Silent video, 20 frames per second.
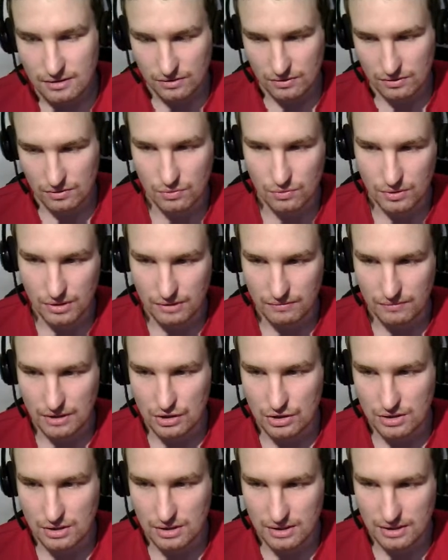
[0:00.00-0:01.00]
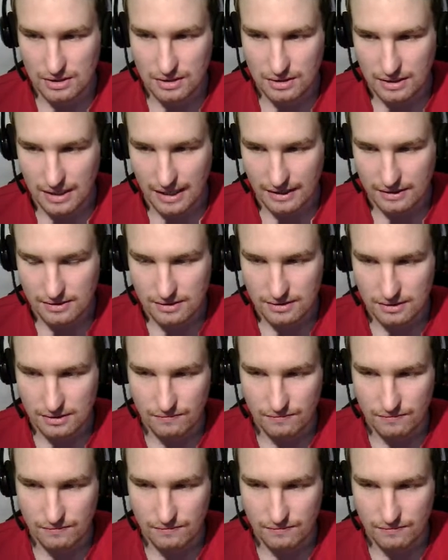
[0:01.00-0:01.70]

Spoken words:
so in which text,